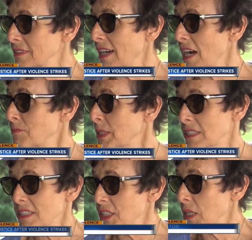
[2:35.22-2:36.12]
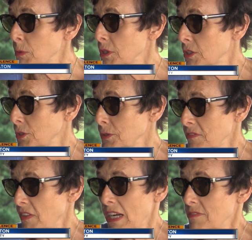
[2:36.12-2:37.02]
I've been in the neighborhood
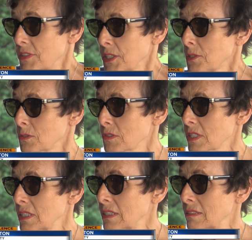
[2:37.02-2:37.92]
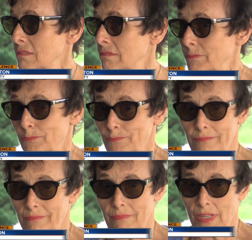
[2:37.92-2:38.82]
35 years and
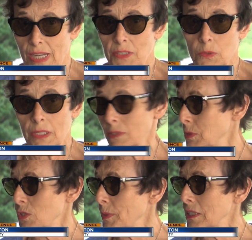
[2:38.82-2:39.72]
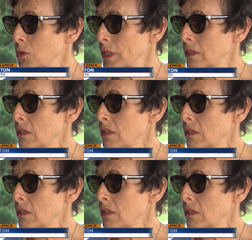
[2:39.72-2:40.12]
I don't like what's been going